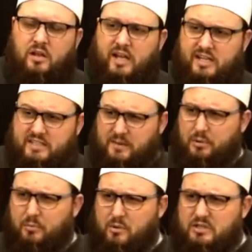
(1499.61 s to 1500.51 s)
Is it
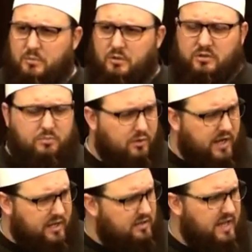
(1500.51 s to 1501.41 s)
permissible to
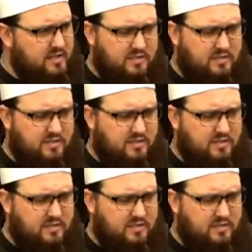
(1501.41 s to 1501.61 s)
pray? Yes,